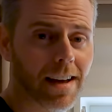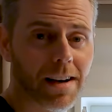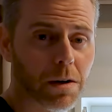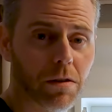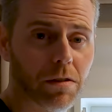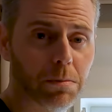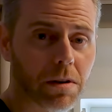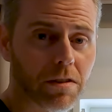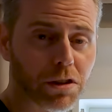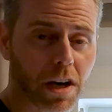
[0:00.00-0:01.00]
and go for a bit
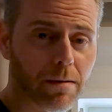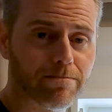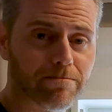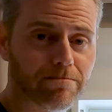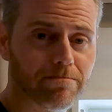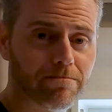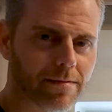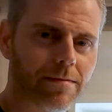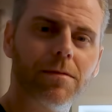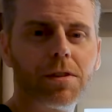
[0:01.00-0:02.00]
of a shop.
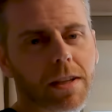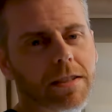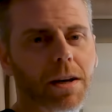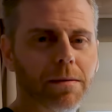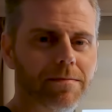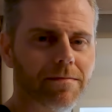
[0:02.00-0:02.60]
So let's go.